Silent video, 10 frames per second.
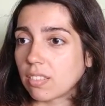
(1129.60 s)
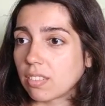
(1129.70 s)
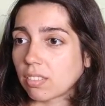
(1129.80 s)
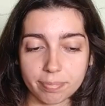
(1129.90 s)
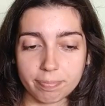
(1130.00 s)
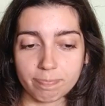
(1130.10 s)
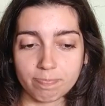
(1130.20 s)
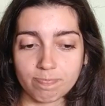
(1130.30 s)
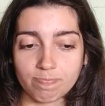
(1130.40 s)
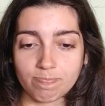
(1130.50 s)

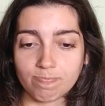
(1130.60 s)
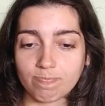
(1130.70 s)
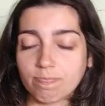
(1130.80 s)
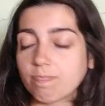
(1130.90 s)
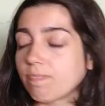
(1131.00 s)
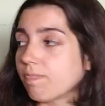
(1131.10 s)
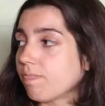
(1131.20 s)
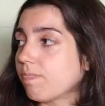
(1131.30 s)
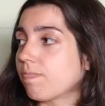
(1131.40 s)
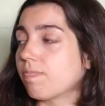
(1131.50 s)

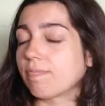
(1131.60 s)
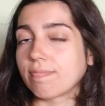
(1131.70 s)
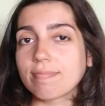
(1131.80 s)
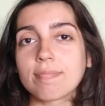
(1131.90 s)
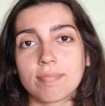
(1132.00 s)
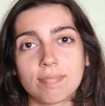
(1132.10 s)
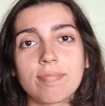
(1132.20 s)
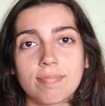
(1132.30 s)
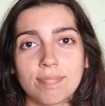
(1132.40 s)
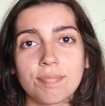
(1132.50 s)

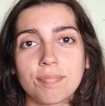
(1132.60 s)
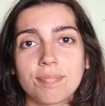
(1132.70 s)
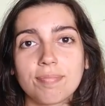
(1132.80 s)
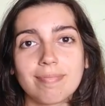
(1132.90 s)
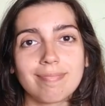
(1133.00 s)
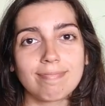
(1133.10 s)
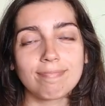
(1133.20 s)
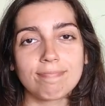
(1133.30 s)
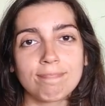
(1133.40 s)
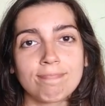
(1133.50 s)

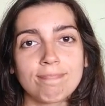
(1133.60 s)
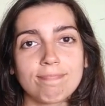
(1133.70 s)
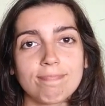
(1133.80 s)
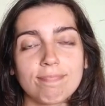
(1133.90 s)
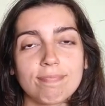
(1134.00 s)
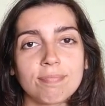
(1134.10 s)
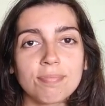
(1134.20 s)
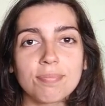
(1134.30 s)
(silent)